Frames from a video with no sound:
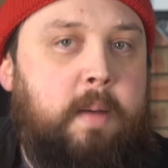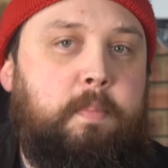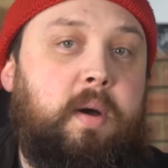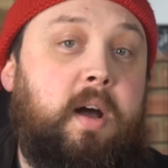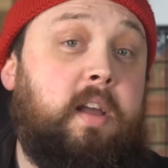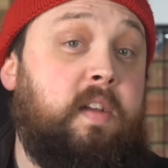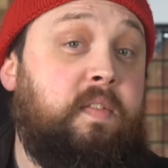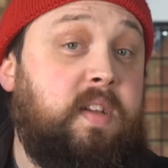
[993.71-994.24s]

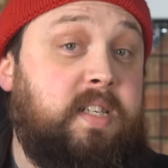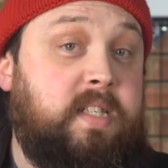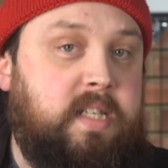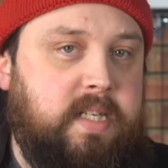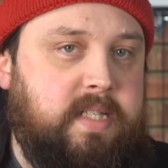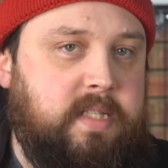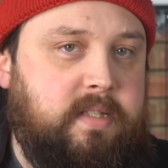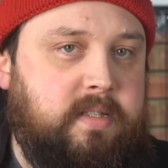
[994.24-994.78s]
but if it
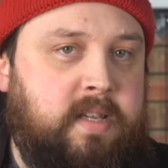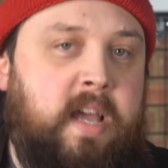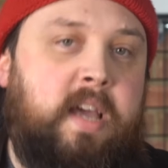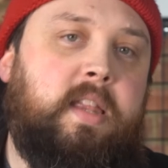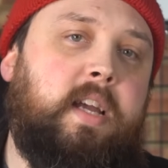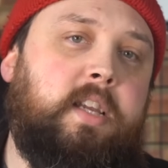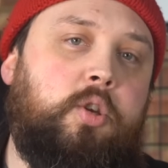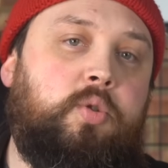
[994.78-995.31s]
doesn't,
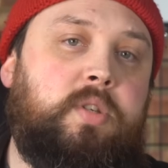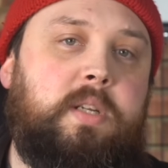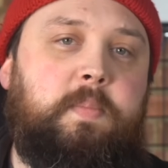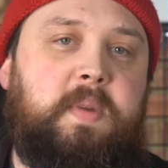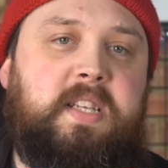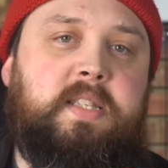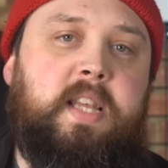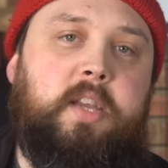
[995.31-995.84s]
that usually
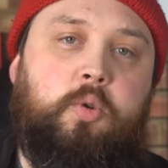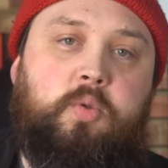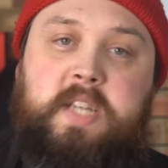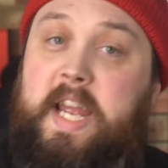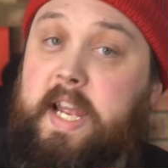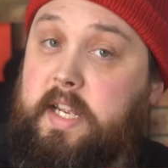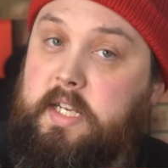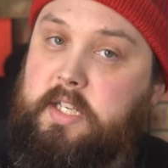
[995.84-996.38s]
means that your
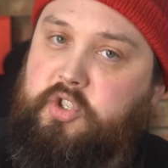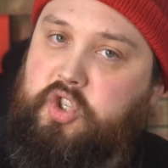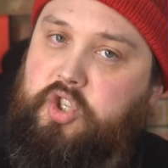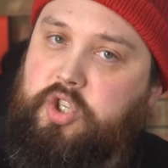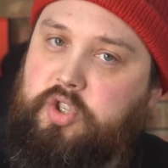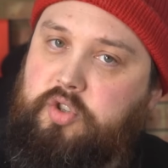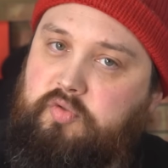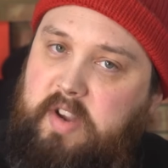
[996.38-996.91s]
tank has
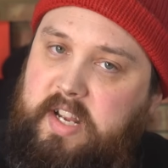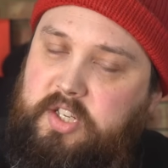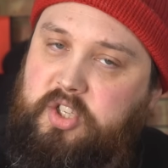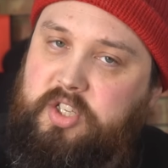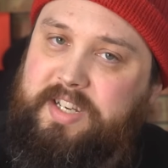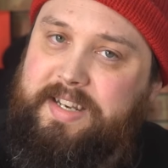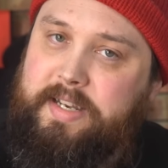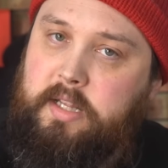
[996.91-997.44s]

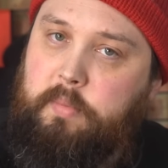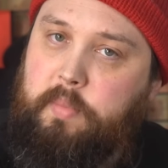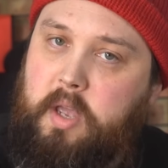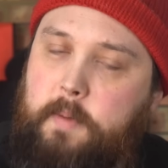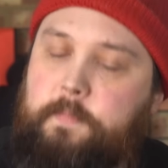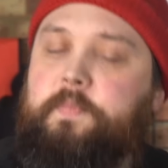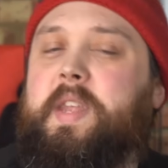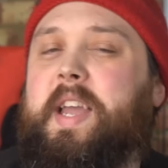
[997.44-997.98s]
stretched a little
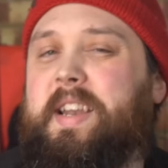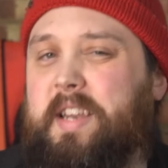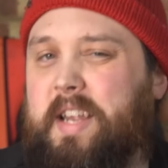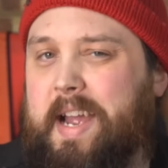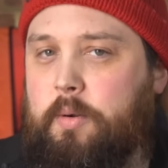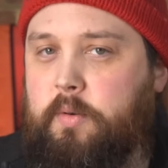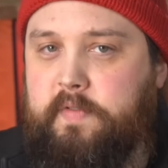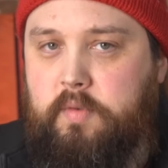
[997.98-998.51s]
bit, and
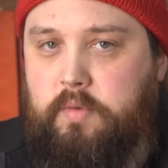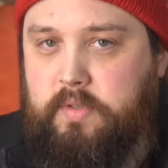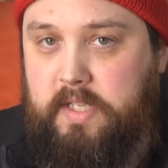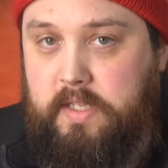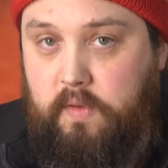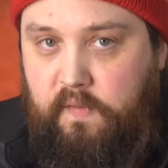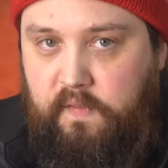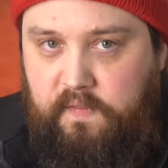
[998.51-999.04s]
now of course
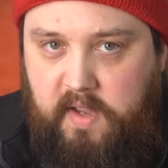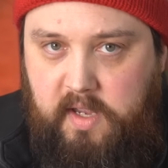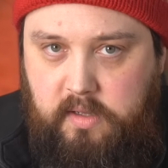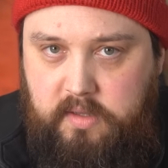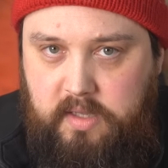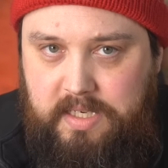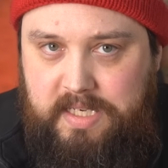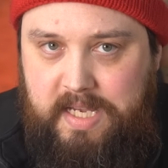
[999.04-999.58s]
it's
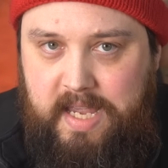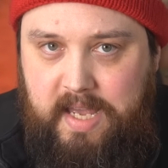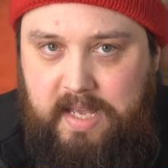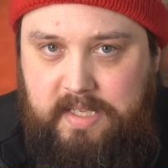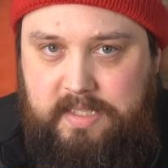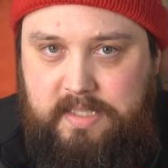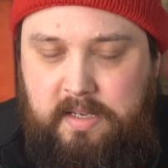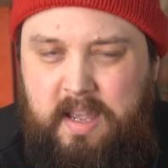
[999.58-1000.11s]
failed the
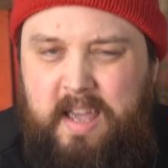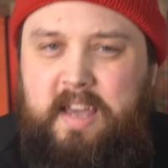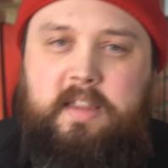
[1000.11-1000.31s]
test.